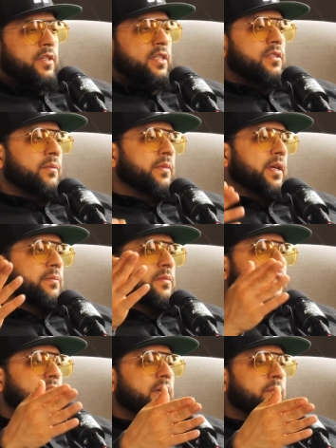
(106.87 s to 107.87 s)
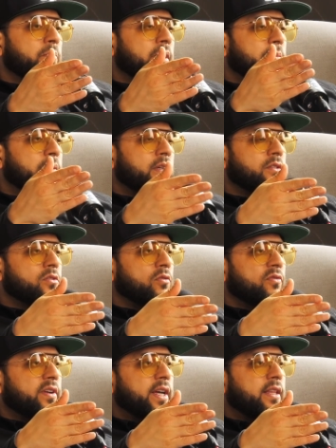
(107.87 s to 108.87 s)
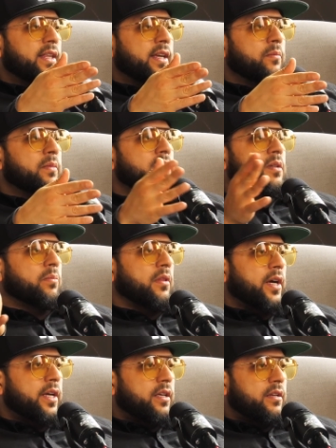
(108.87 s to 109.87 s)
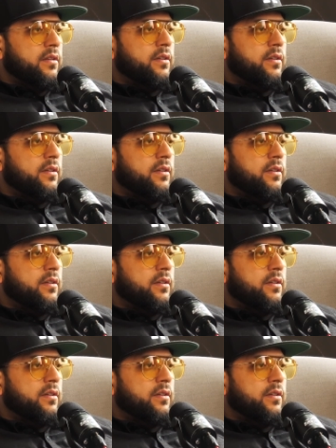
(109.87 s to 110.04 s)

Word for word: Sometimes by being so vague, they can misapply it